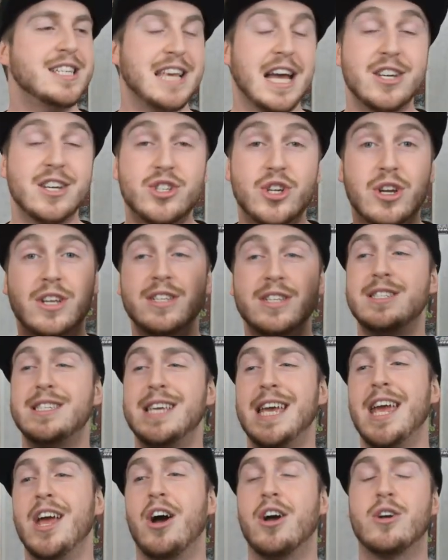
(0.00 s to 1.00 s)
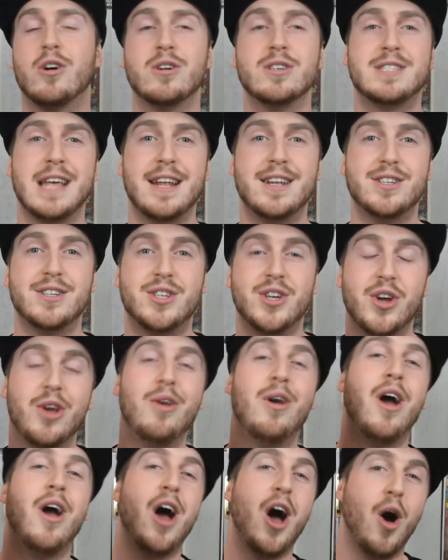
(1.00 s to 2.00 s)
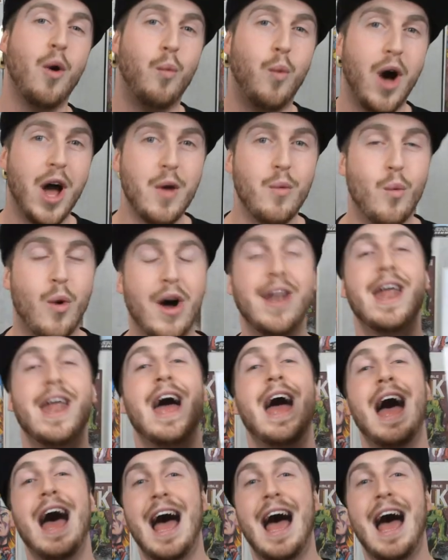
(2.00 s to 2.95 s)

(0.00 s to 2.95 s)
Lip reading: So as you can see, I got sent to a white one